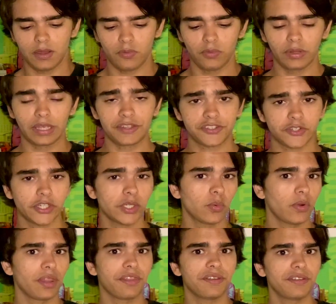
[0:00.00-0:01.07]
history
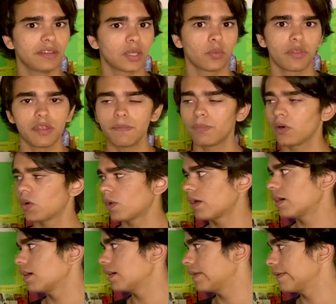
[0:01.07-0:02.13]
with dealing with
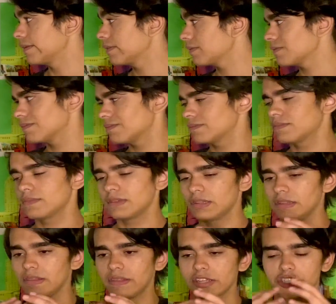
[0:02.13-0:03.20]
Ebola, and
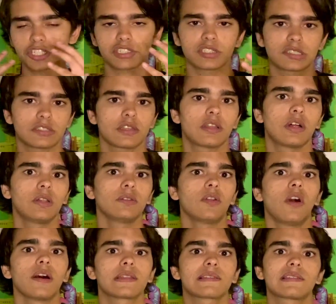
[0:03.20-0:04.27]
there's just a
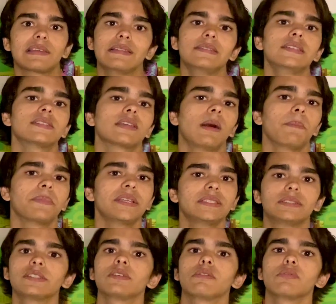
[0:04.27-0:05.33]
lot in these companies.
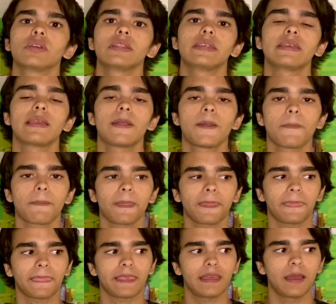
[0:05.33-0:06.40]
They're really
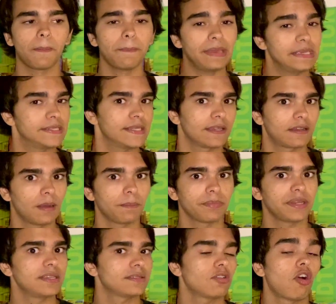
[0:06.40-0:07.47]
amazing
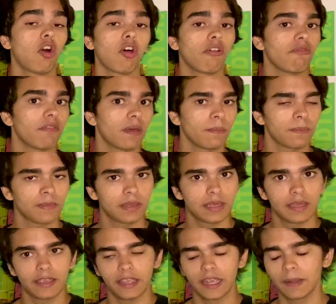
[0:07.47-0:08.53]
companies, all of them,
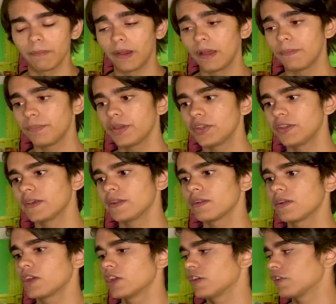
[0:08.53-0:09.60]
in my
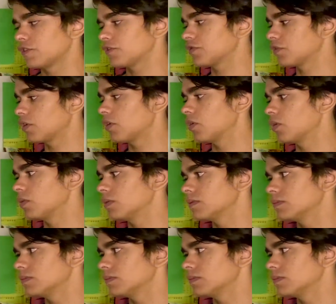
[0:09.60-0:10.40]
opinion. So